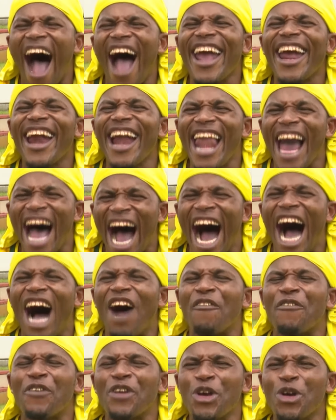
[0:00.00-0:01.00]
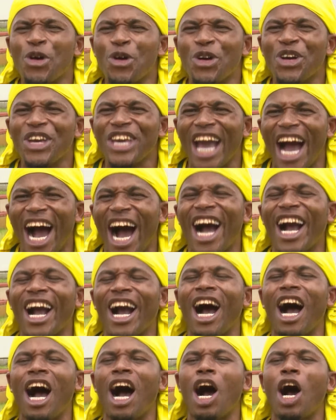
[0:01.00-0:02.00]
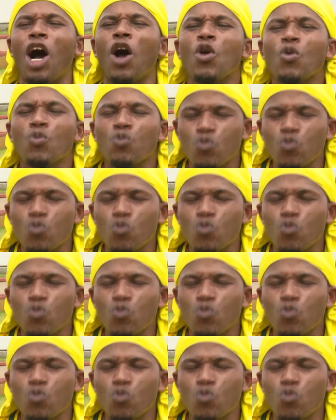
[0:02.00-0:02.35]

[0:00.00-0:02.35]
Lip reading: I love you Yanga.